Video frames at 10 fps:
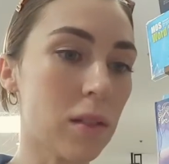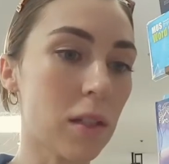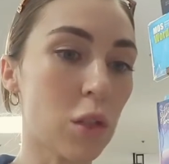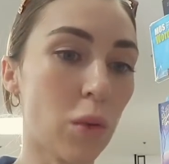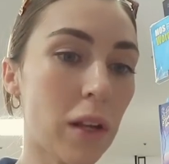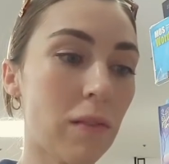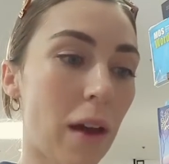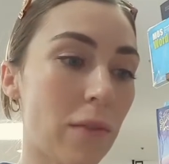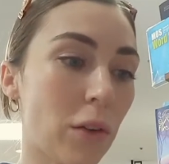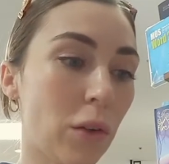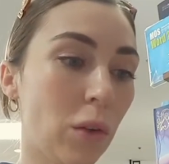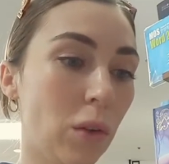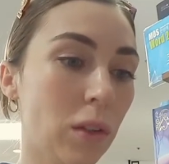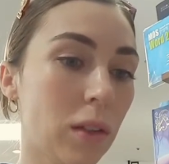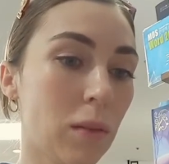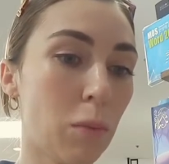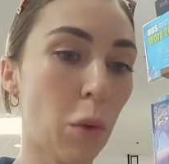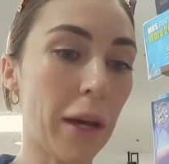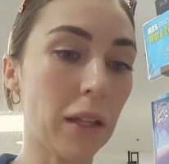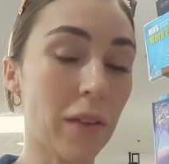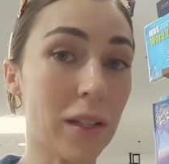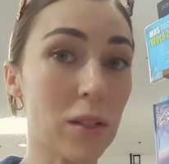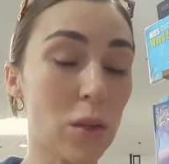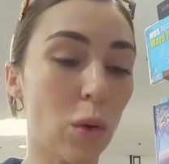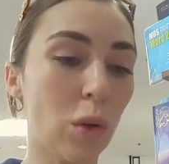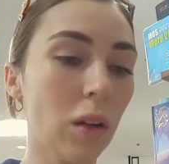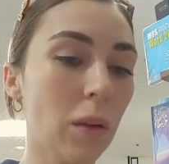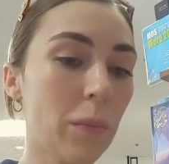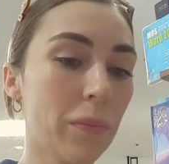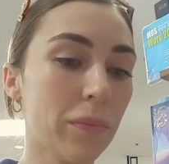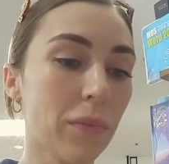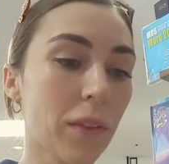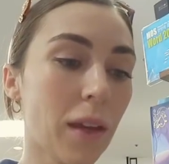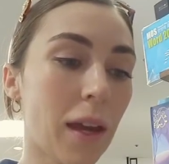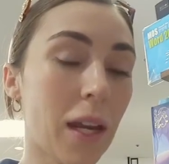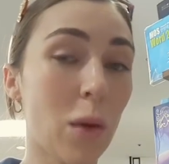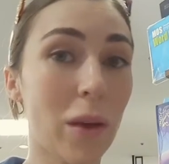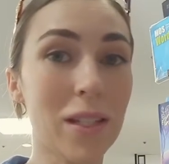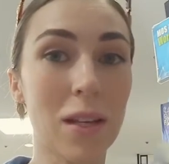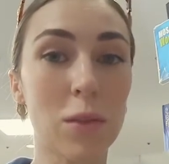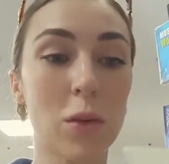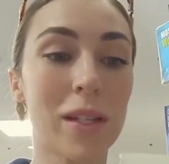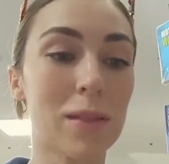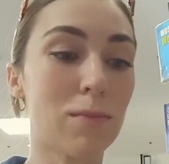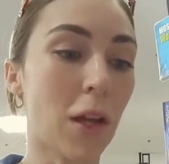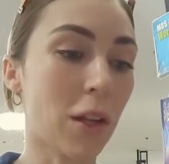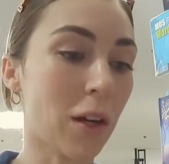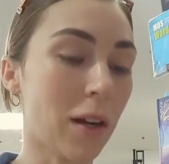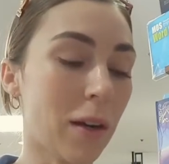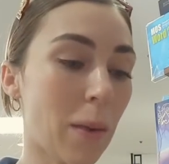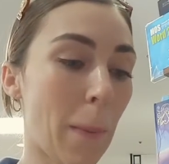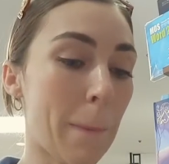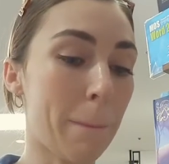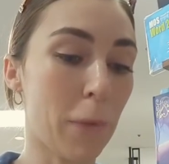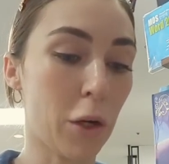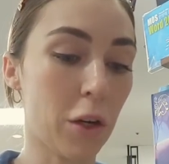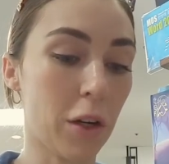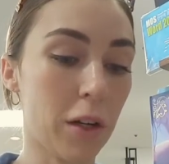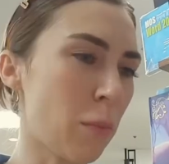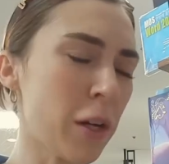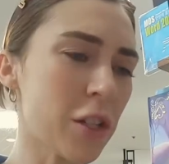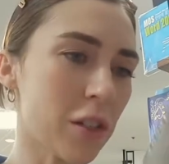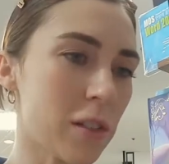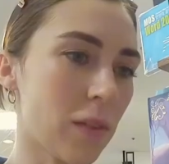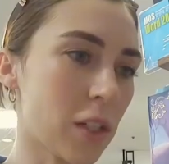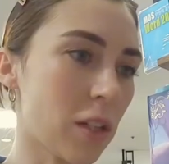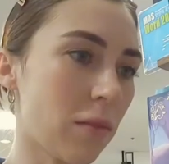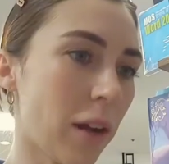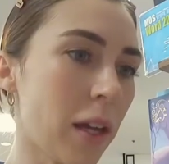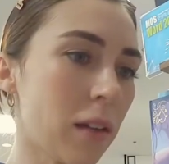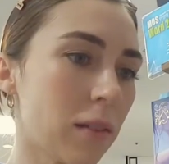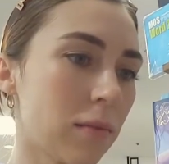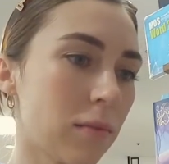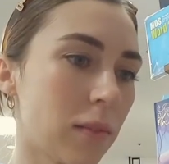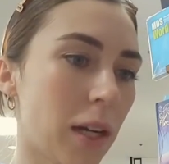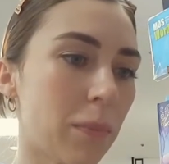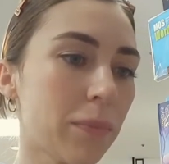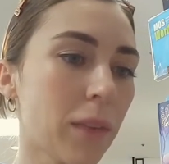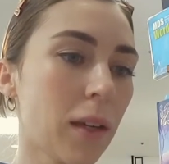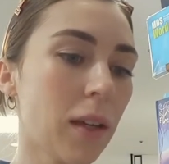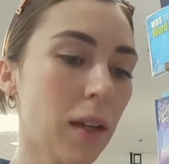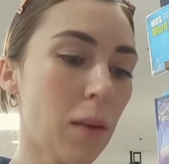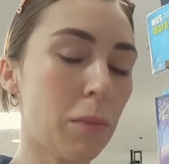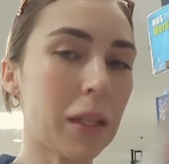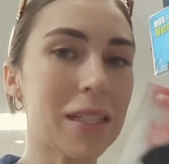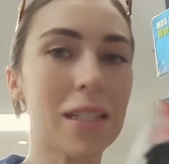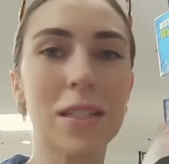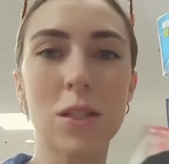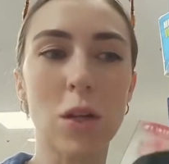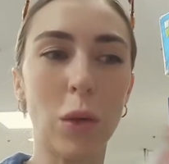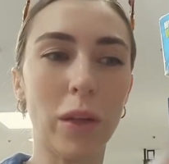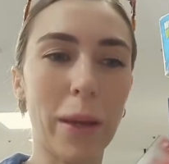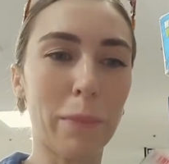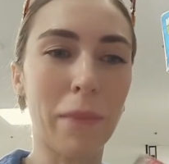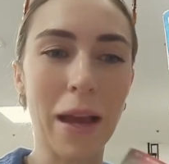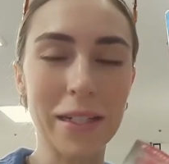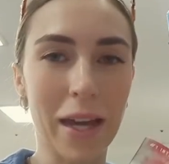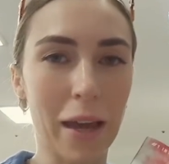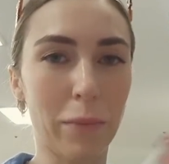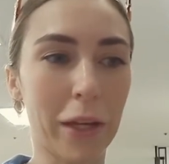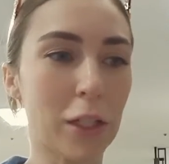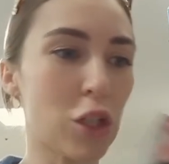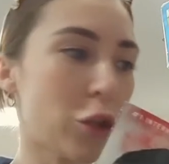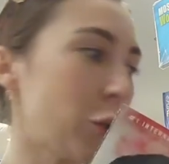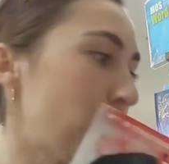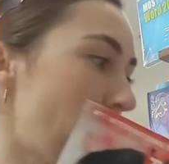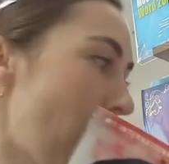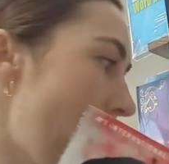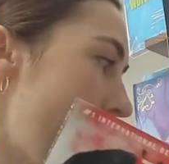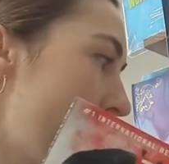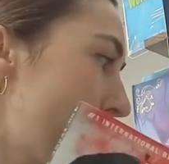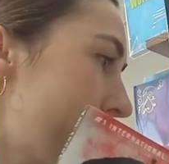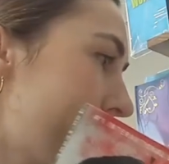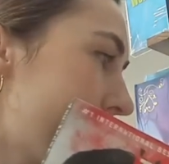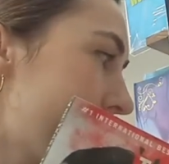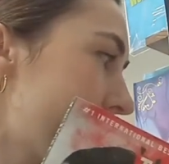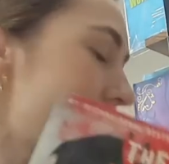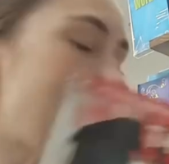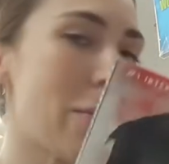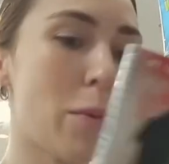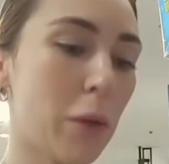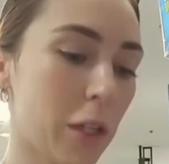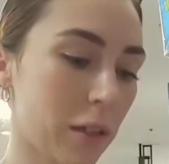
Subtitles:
a 25-year-old boy living in Seoul, and he wakes up to his mother murdered. I'm pretty sure it's fiction, right? Yeah. But this is so like my type, like a true crime type of book.